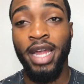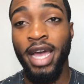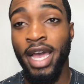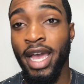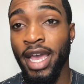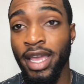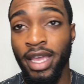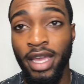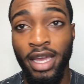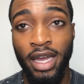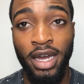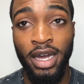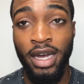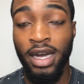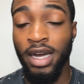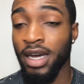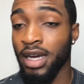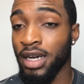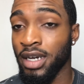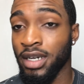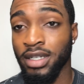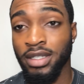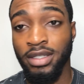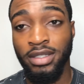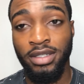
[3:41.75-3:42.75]

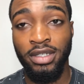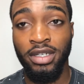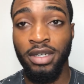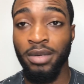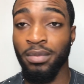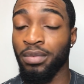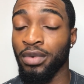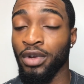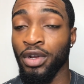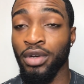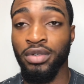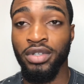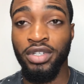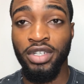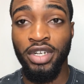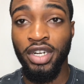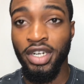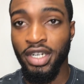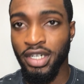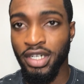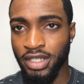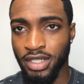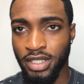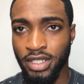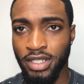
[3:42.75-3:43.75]
I uploaded
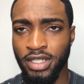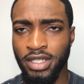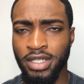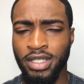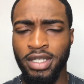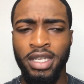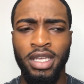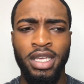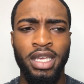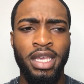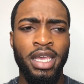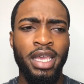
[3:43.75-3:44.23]
earlier.